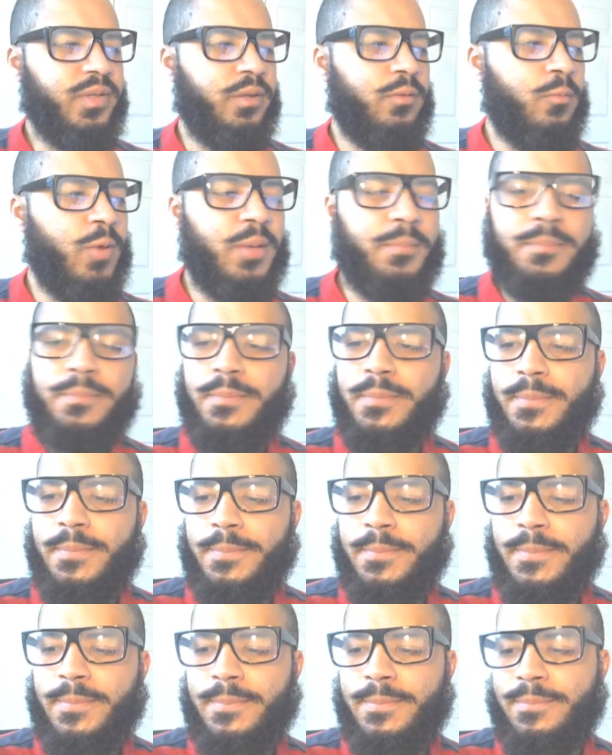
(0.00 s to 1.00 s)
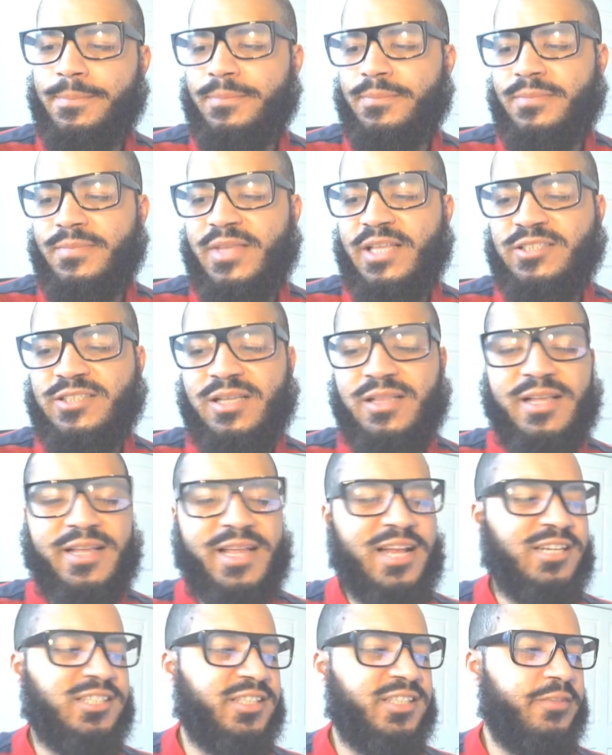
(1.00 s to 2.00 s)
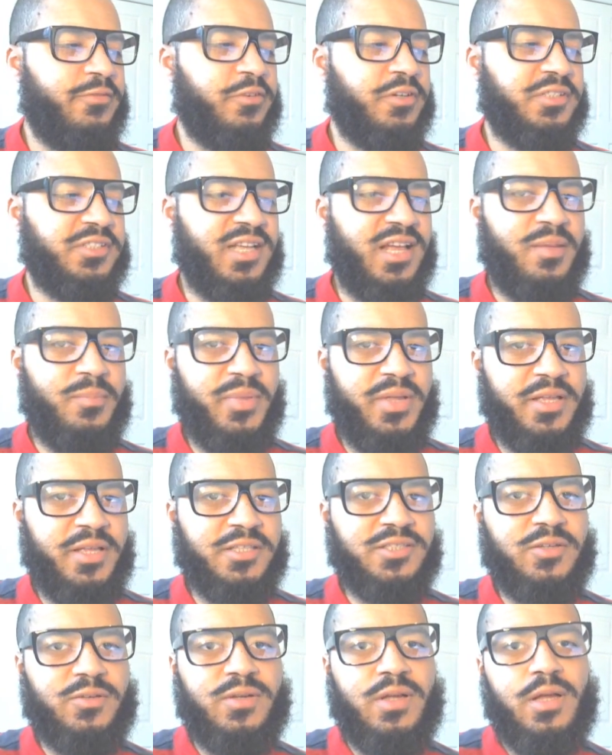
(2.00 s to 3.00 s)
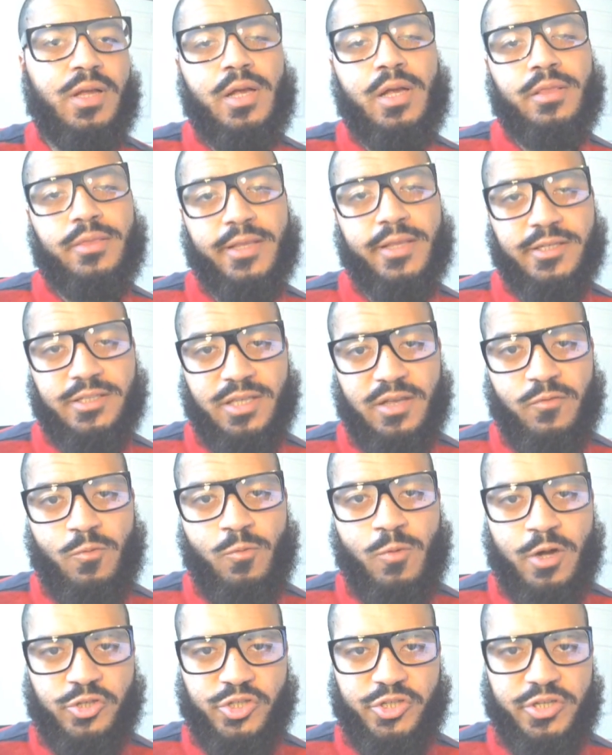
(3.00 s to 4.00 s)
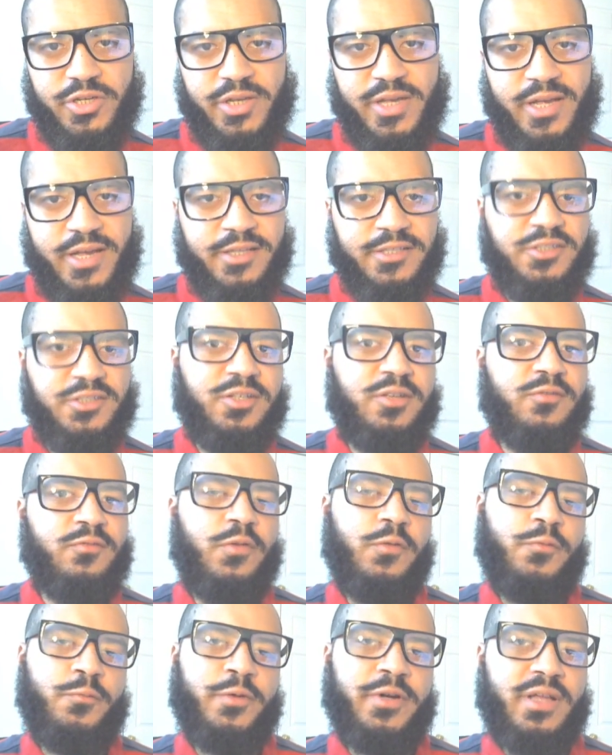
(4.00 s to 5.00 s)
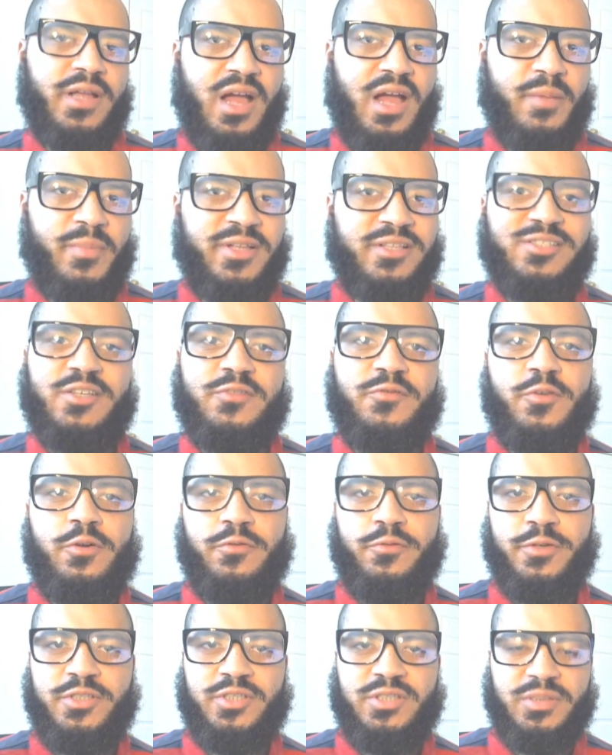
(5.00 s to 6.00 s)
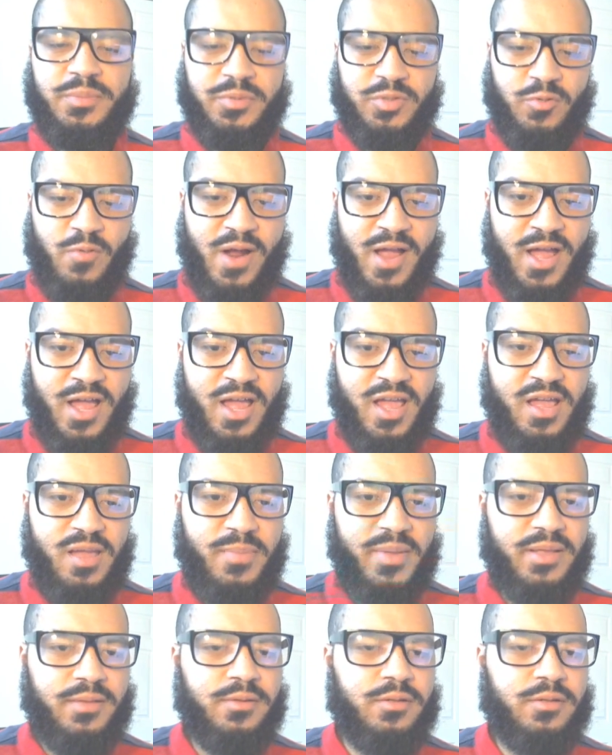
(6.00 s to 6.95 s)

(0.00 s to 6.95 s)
Well, that's all I got to say for the time being. So thanks a lot for watching, you guys. Feel free to comment. Feel free to subscribe.